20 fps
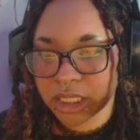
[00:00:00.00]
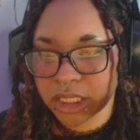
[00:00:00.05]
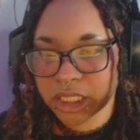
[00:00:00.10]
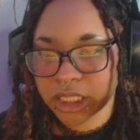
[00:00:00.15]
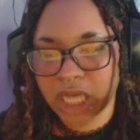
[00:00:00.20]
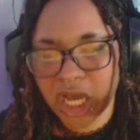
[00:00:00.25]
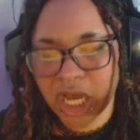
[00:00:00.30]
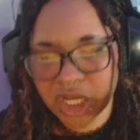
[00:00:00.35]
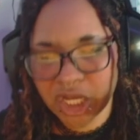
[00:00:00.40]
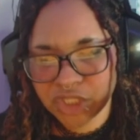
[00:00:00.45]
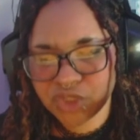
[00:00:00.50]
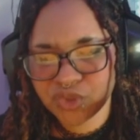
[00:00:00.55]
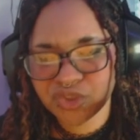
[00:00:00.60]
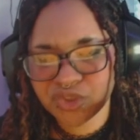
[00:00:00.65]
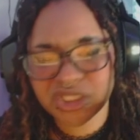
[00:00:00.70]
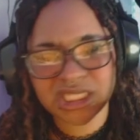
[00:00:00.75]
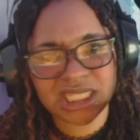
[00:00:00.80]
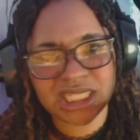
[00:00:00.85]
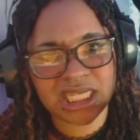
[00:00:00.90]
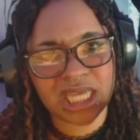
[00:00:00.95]

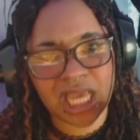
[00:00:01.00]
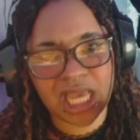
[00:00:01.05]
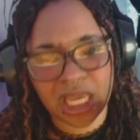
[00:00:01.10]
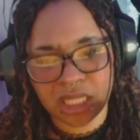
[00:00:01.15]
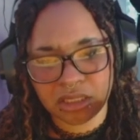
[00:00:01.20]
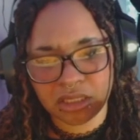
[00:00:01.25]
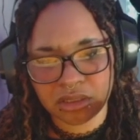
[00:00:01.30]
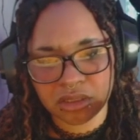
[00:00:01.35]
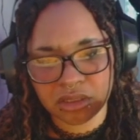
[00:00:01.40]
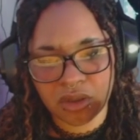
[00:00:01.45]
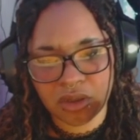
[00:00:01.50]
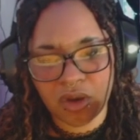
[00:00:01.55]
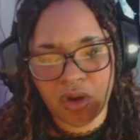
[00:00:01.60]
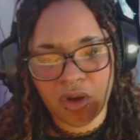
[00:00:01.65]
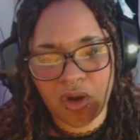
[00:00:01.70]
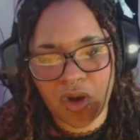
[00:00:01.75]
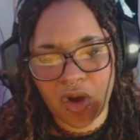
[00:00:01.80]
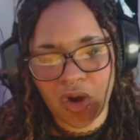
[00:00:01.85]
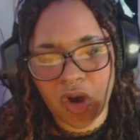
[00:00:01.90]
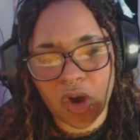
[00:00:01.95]
country and
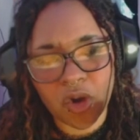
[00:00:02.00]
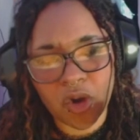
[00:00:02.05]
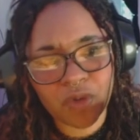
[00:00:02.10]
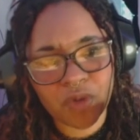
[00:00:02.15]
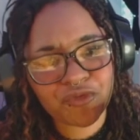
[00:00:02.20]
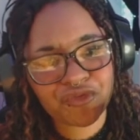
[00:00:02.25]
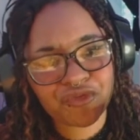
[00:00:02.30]
home